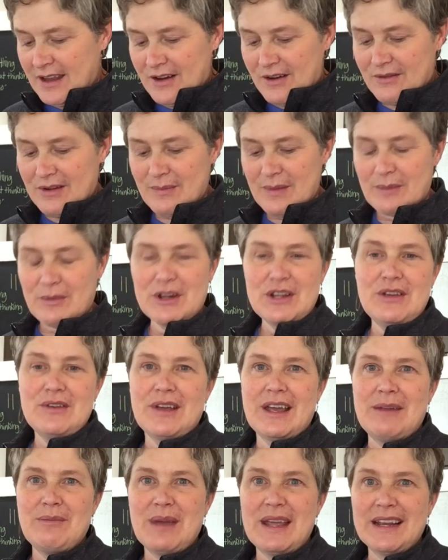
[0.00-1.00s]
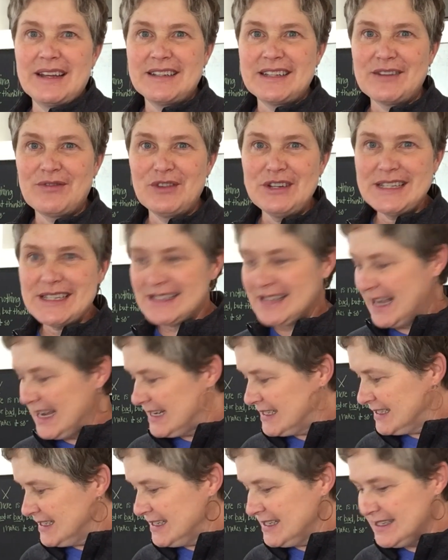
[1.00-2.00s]
Remember, you can make different
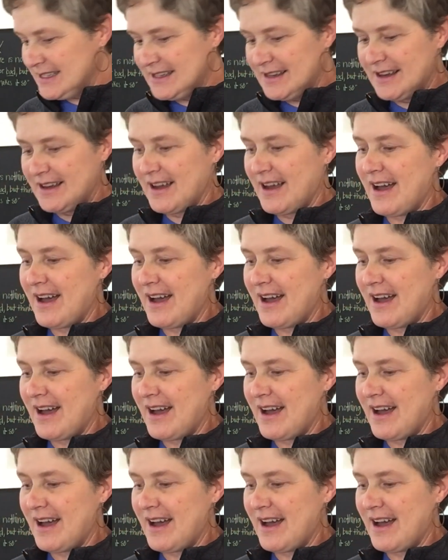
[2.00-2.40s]
sizes.